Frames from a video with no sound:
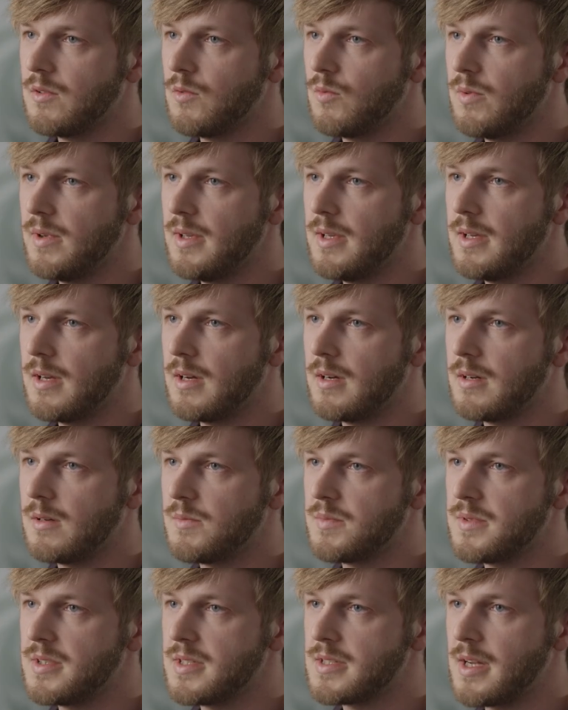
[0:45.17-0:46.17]
we
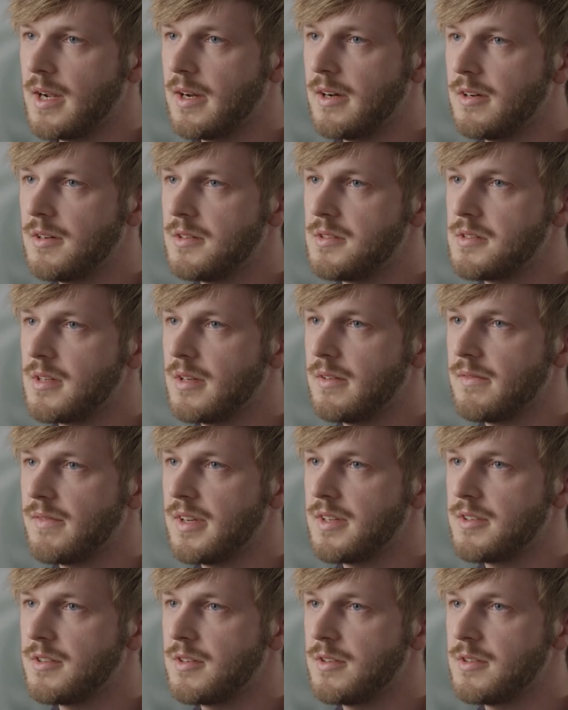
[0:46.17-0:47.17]
help designers,
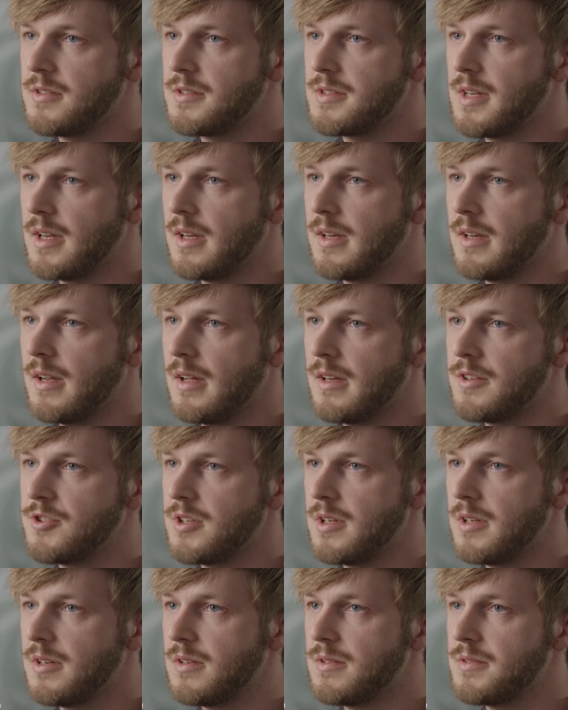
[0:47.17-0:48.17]
inventors, and
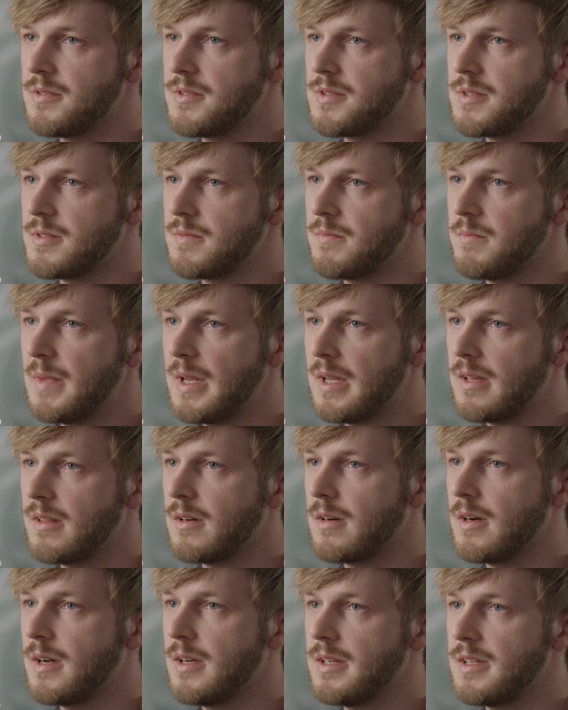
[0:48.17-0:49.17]
engineers make
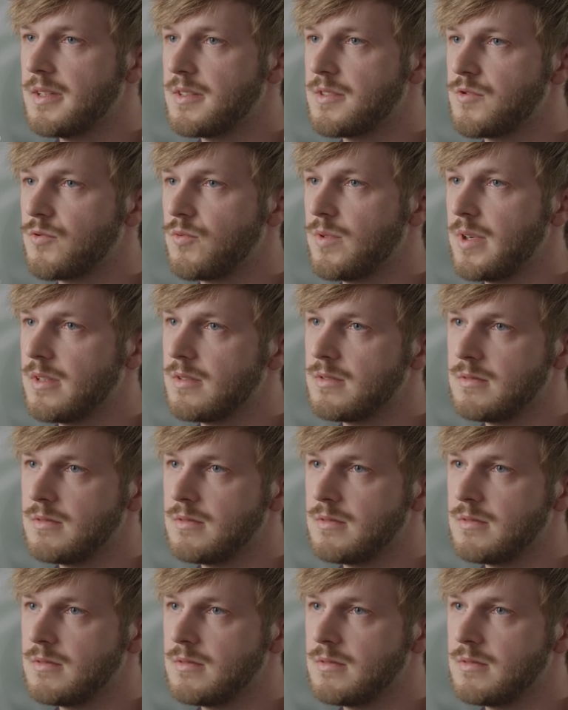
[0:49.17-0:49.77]
their ideas real